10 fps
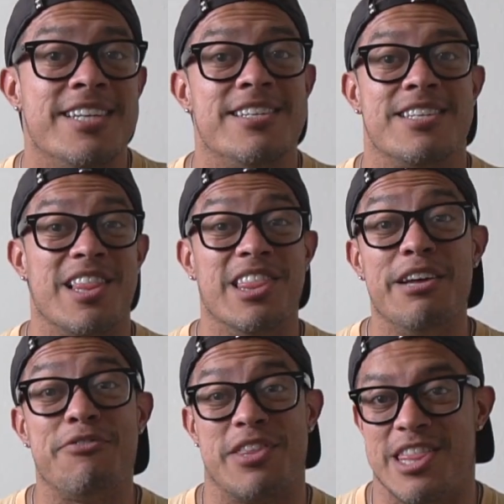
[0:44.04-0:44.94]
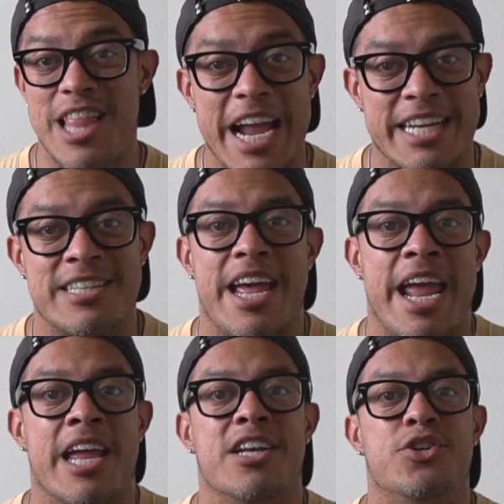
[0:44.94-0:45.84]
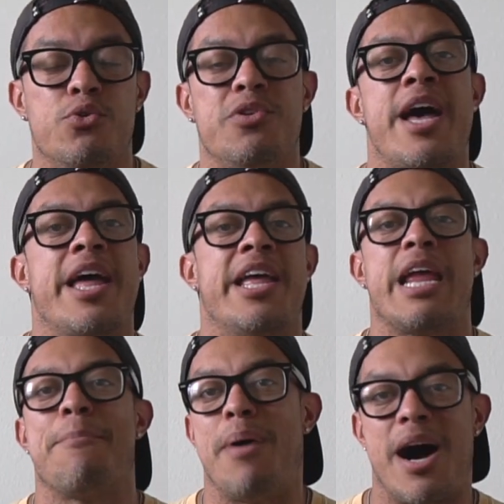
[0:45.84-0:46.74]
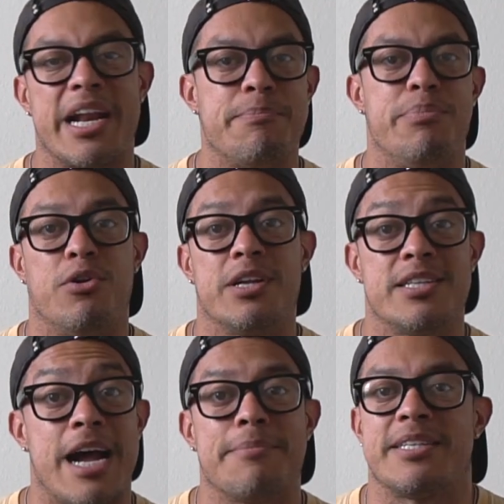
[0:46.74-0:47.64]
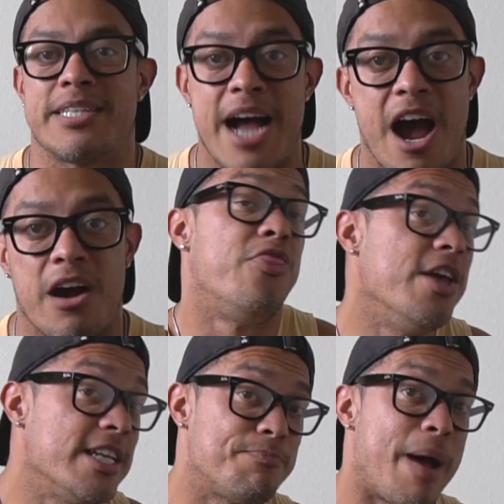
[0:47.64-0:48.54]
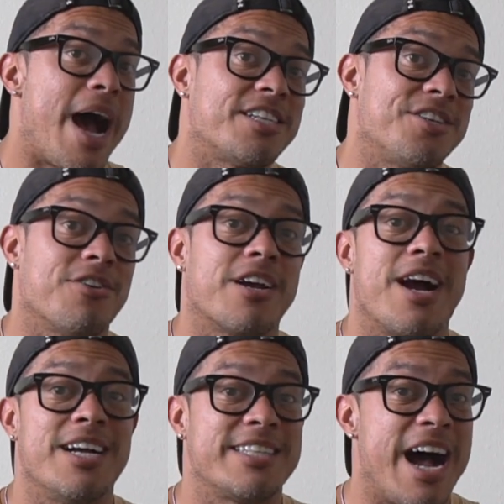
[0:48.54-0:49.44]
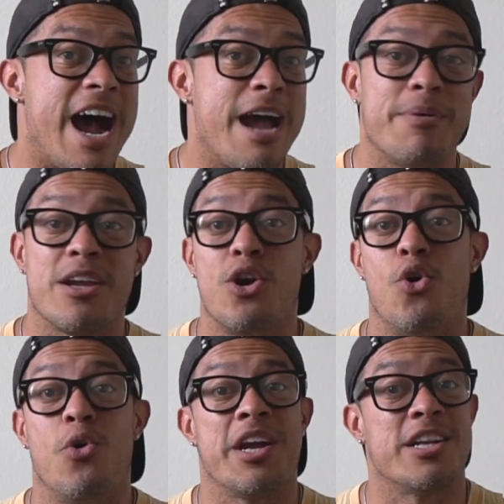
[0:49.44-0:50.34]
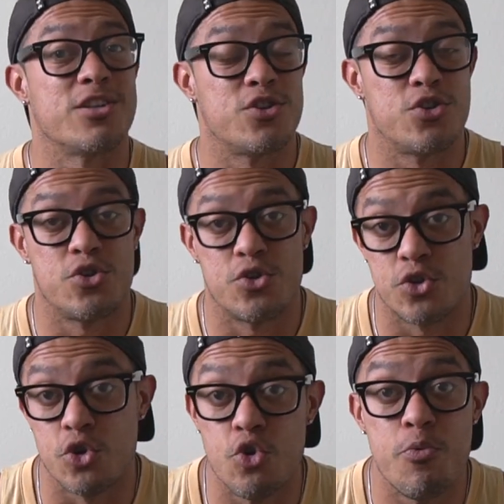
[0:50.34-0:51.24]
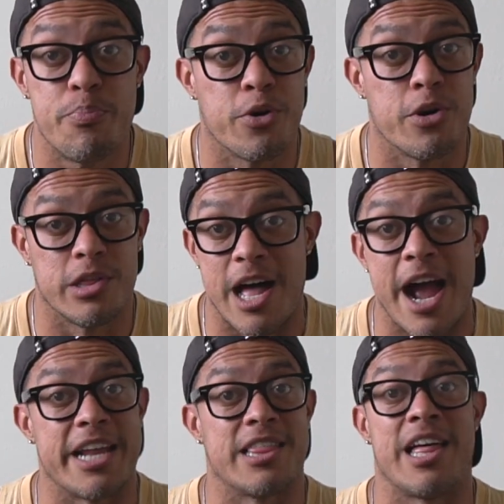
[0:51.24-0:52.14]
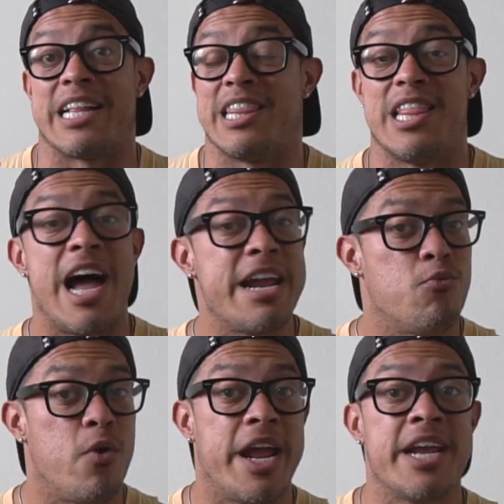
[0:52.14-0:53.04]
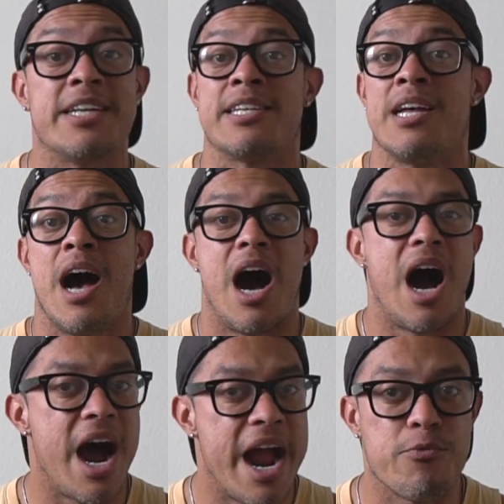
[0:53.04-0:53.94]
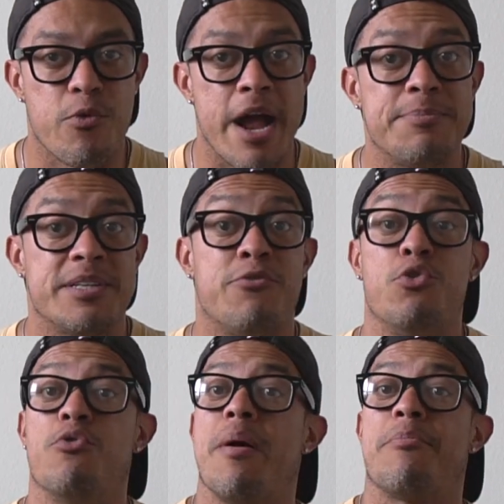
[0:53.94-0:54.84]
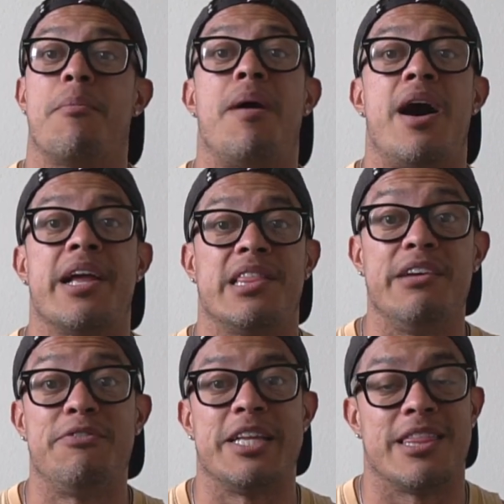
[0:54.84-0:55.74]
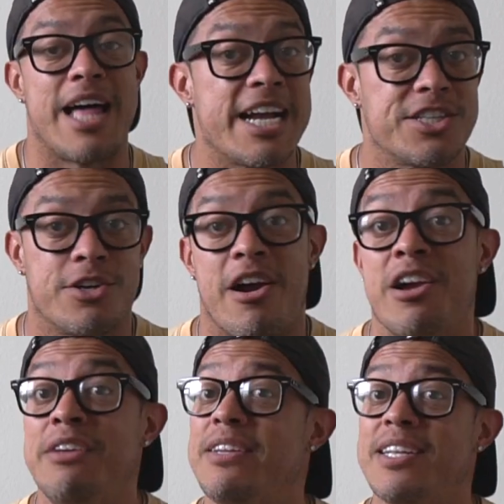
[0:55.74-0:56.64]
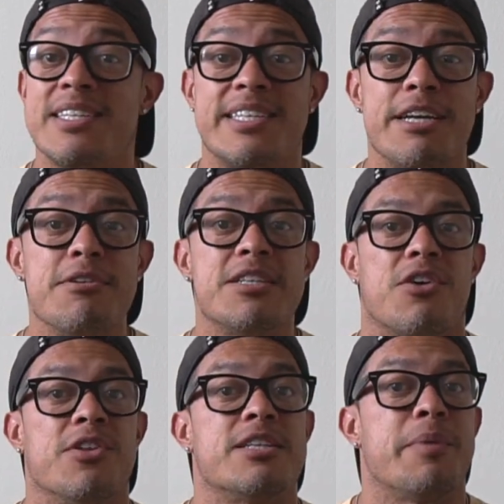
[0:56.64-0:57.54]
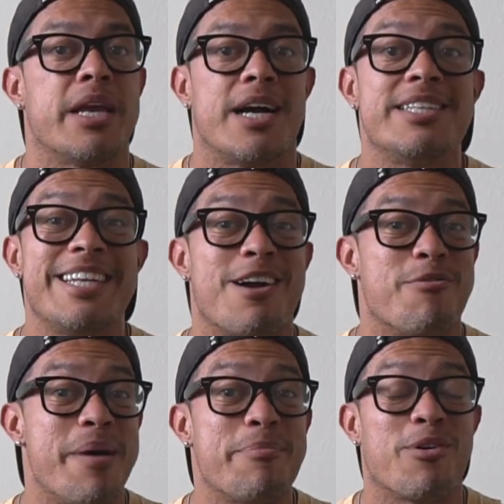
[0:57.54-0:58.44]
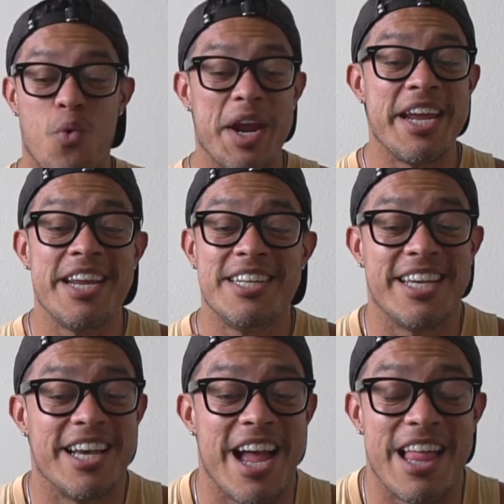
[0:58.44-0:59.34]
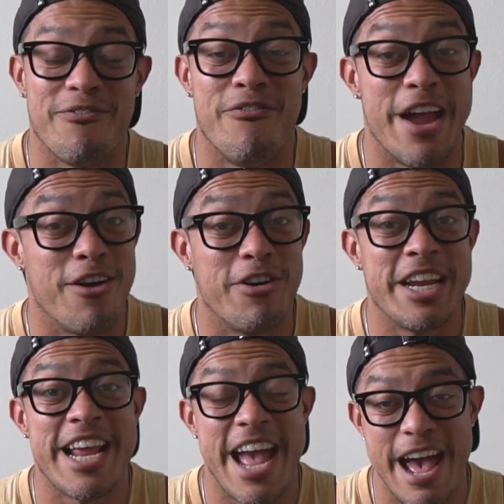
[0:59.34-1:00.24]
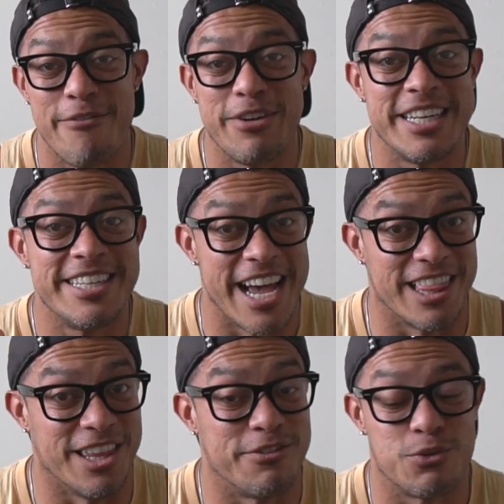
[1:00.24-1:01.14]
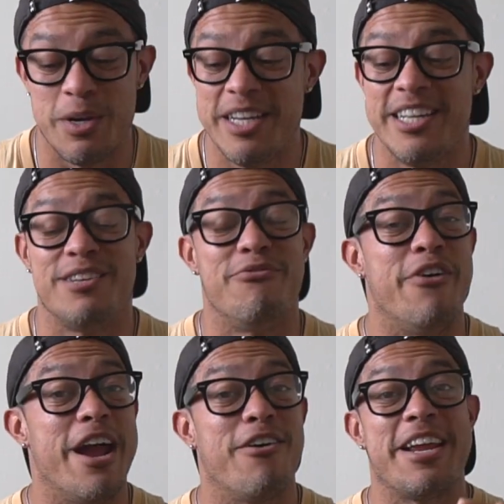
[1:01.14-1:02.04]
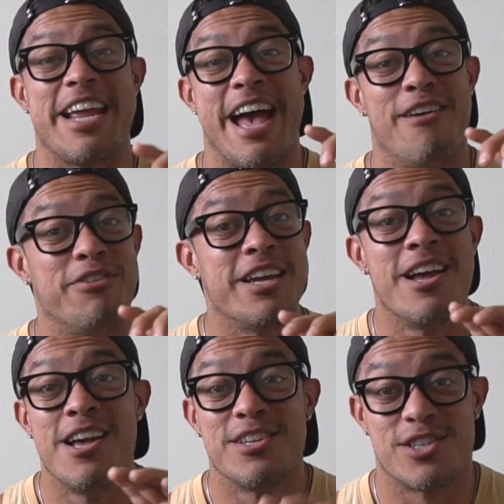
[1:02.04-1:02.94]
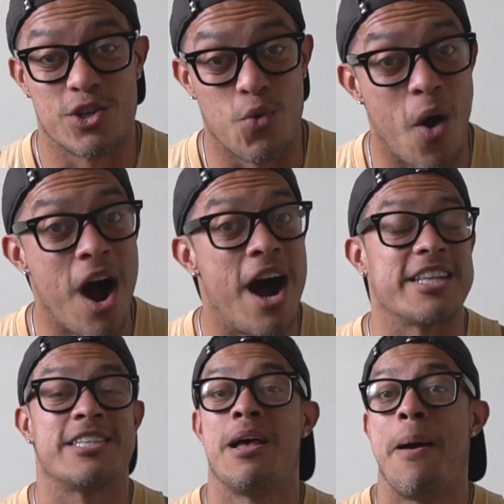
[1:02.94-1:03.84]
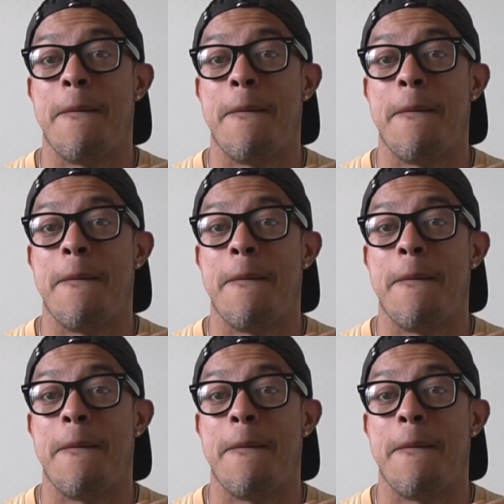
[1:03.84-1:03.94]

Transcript: is lift light and doing that in a bodybuilding type style. This past year, guys, I've been going super light, like lightweight, high reps. If you remember my lifting last year, I even did a series on this, me and Isaiah. Remember, we did very heavy deadlifts. We did very heavy squats,